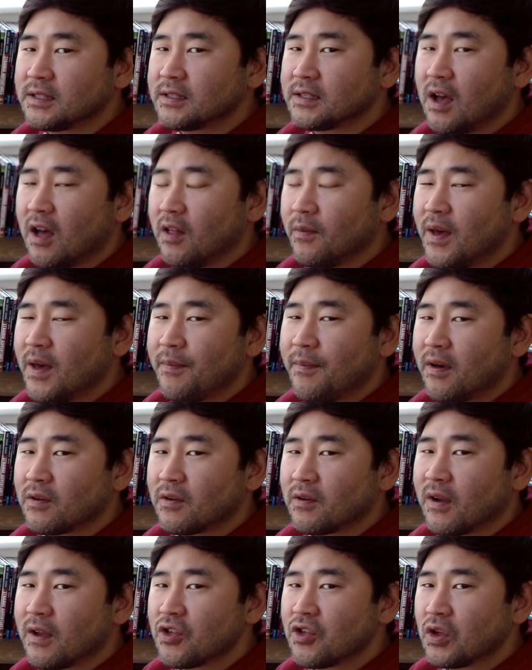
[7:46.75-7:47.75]
It's all about
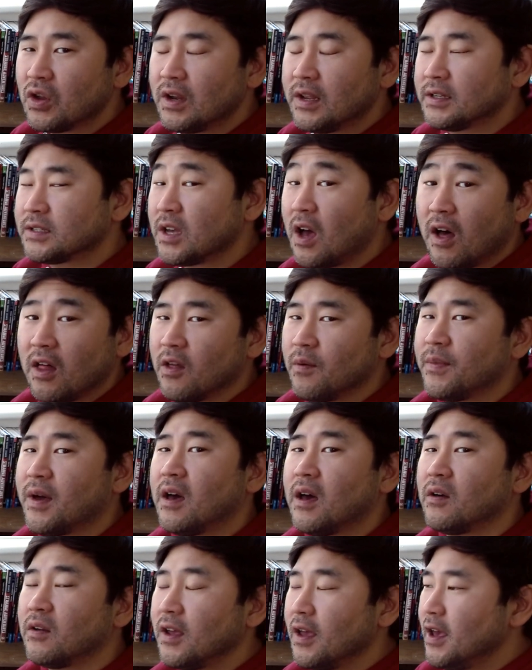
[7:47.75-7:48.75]
moderation. It's all
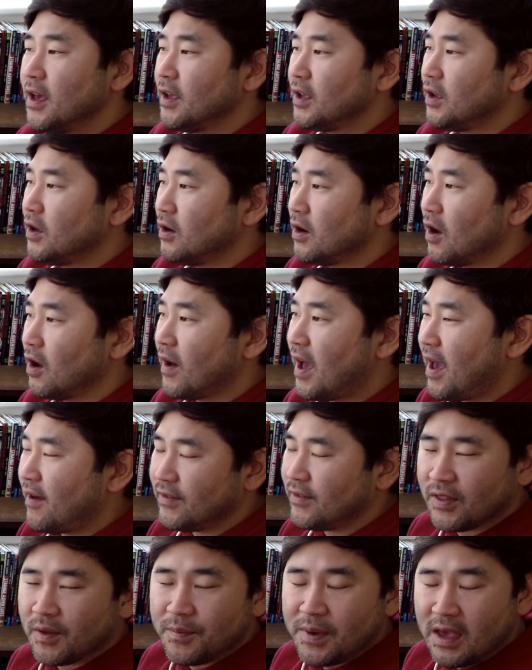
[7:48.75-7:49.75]
about, you know,
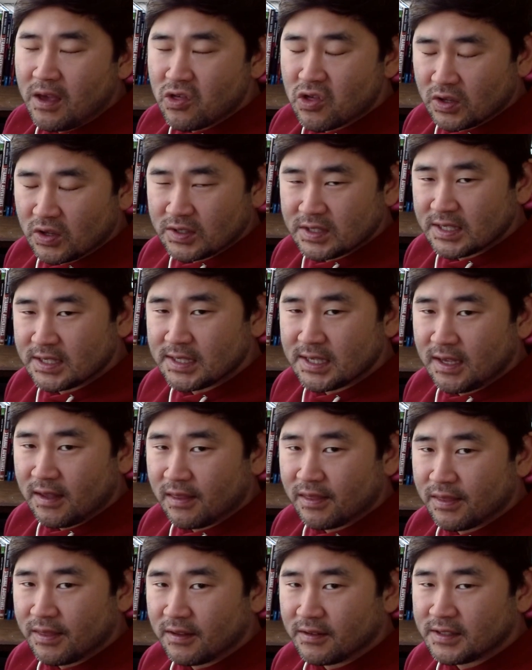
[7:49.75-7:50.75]
having the patience to
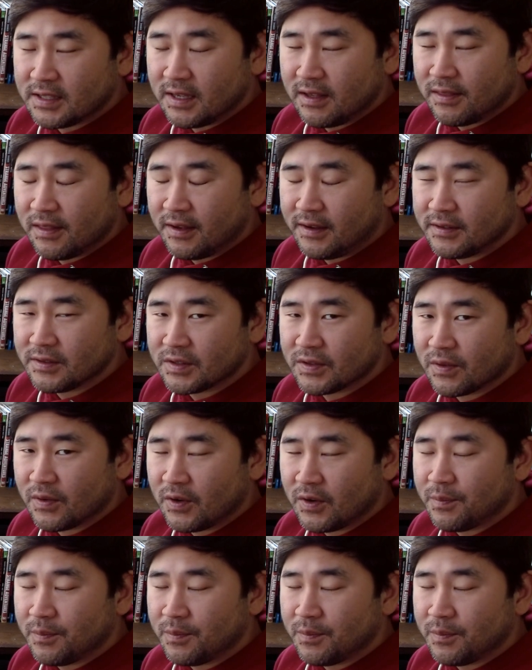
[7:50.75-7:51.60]
see things through.